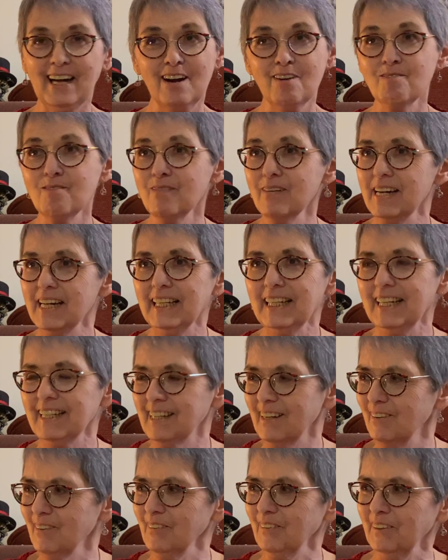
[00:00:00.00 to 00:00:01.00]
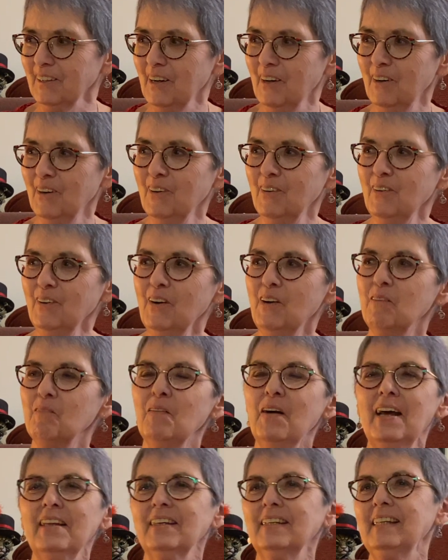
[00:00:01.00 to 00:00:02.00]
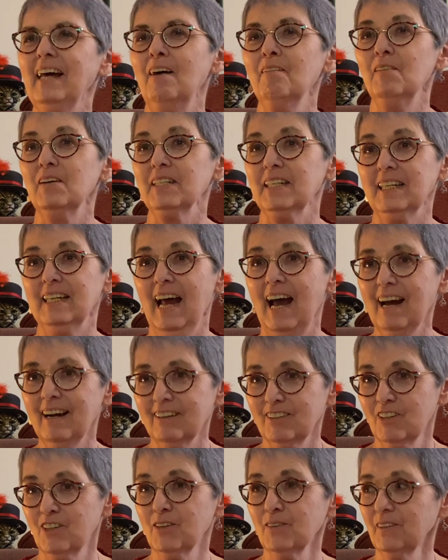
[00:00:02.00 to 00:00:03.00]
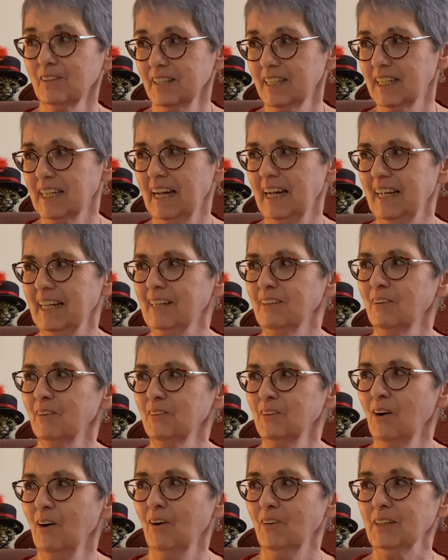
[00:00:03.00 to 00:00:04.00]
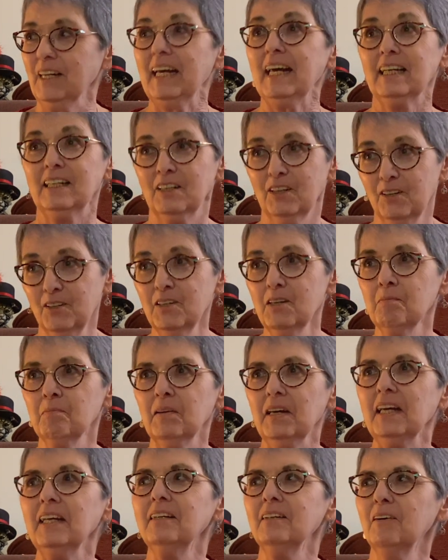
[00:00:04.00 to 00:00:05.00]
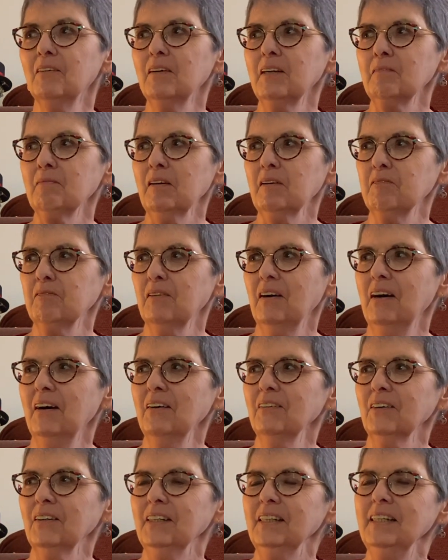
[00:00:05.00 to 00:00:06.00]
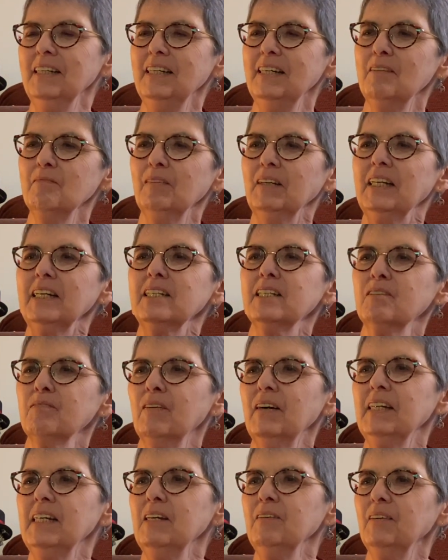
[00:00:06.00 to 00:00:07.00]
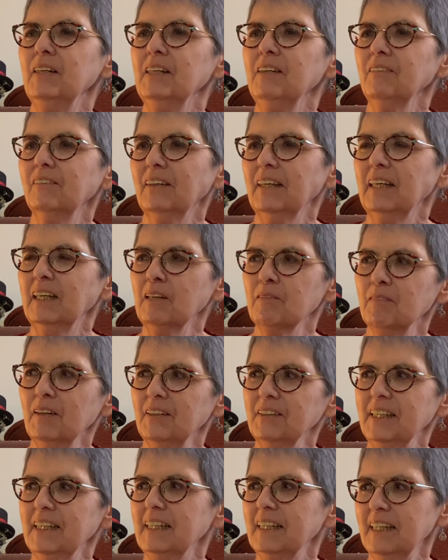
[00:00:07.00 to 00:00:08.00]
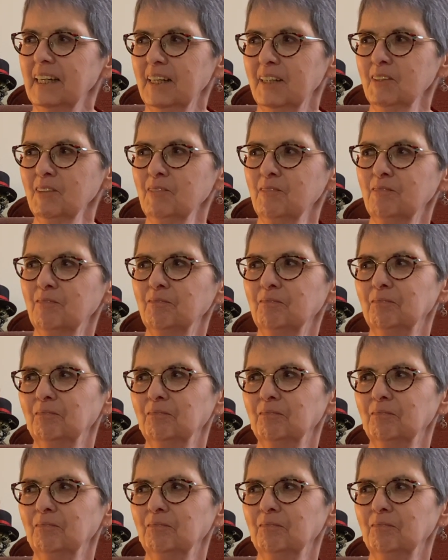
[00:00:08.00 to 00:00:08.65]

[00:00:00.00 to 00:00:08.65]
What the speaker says: And I really don't know whether that was an actual sign or not. It could have been, knowing my father, but it's funny when you think about it now.